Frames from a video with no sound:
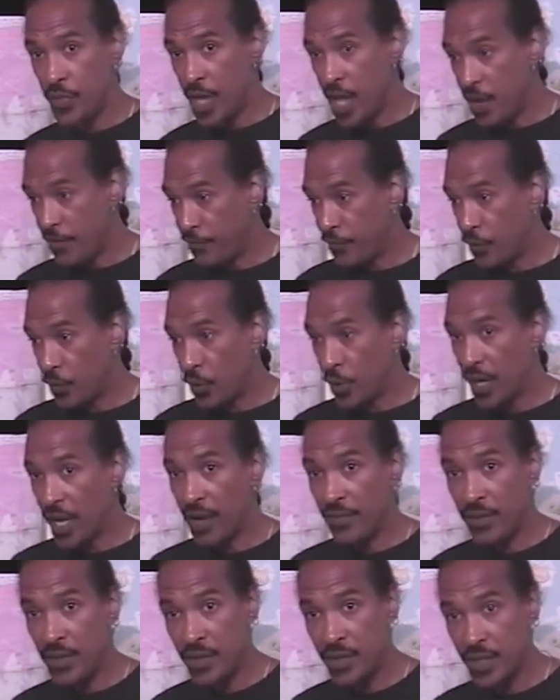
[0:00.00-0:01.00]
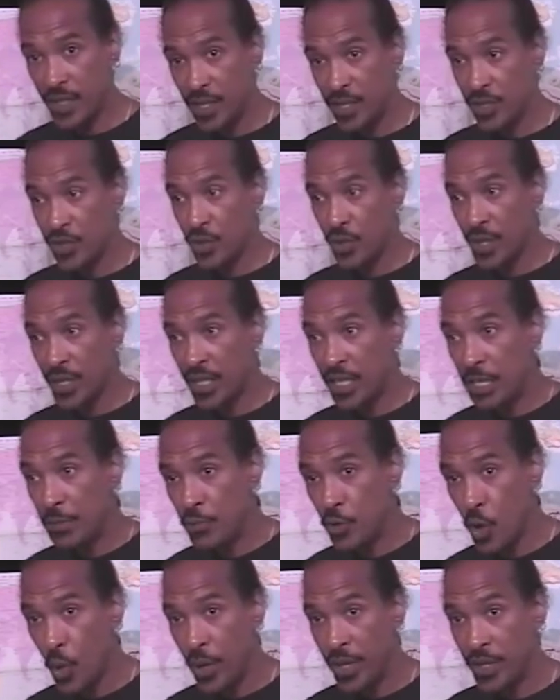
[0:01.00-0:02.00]
Therefore, everything is going to keep
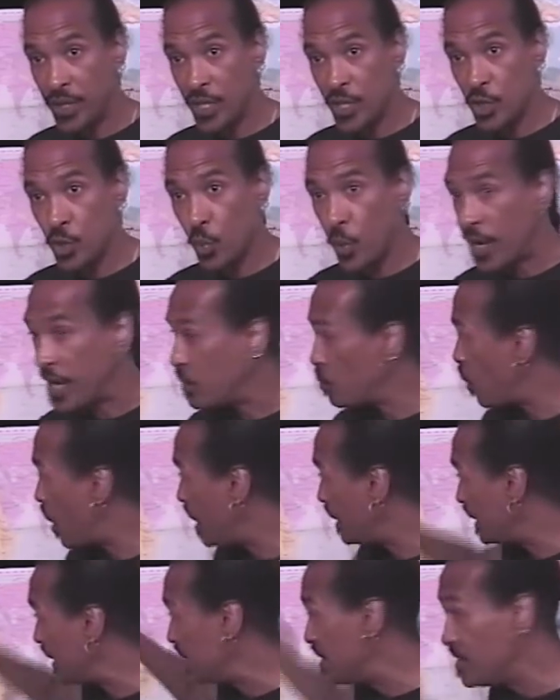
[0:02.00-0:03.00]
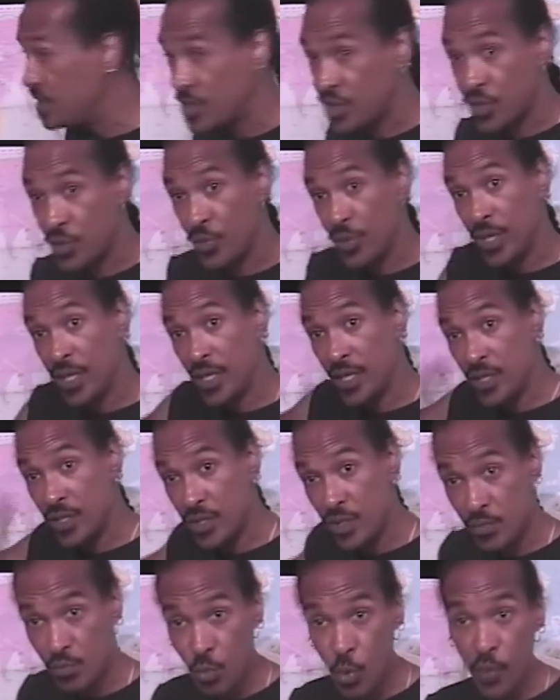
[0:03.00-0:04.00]
going this way while industry
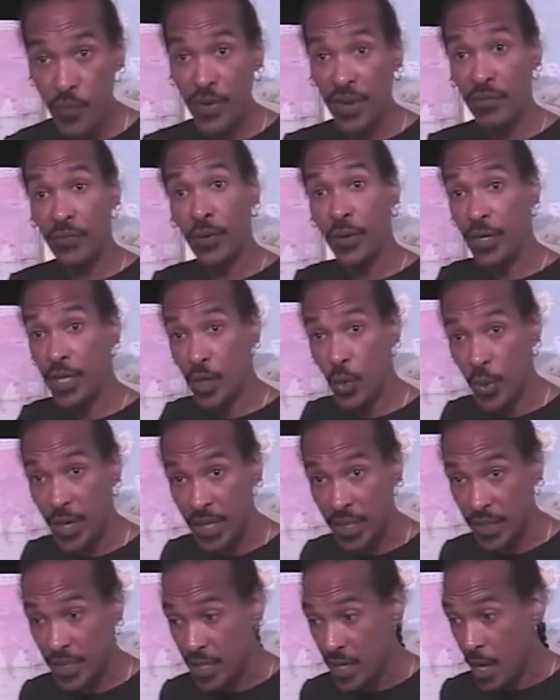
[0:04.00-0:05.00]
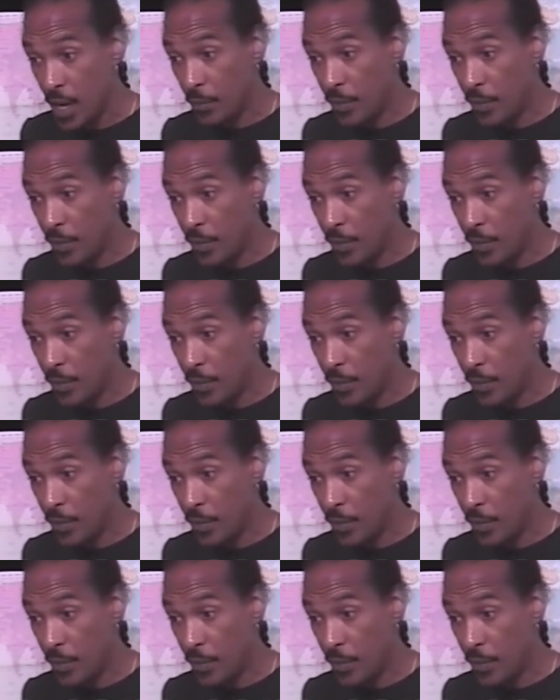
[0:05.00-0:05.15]
is moving very quickly,